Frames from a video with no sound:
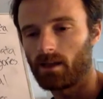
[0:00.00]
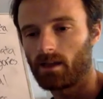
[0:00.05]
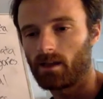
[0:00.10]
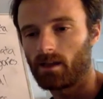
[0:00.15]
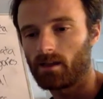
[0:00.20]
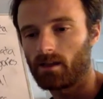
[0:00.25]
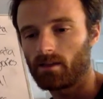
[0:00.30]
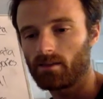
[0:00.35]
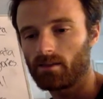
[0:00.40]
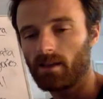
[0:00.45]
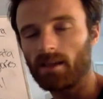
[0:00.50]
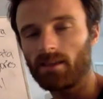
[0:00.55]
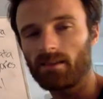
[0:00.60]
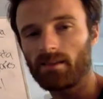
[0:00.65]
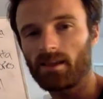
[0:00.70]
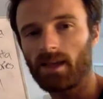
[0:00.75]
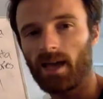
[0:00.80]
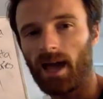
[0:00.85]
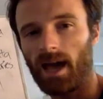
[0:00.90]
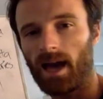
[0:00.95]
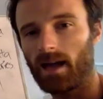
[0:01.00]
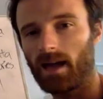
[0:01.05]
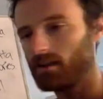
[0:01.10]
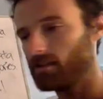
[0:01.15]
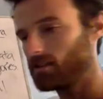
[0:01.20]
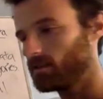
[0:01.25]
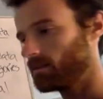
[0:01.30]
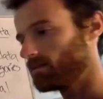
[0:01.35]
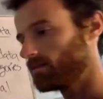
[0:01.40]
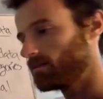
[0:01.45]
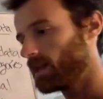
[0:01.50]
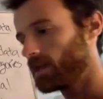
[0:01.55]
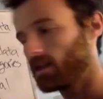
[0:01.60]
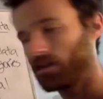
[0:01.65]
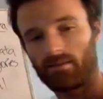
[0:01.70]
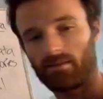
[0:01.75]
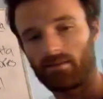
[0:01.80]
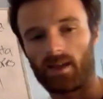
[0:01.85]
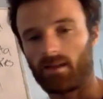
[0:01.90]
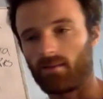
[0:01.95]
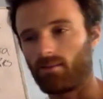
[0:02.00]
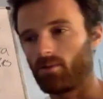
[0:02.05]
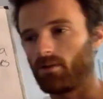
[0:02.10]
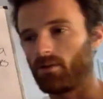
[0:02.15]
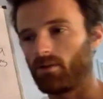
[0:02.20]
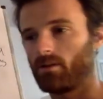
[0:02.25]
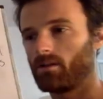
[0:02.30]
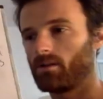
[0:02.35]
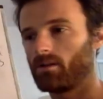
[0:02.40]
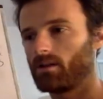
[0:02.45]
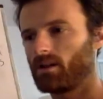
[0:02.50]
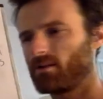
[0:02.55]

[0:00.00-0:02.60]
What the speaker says: Stacy had in the data table, oh,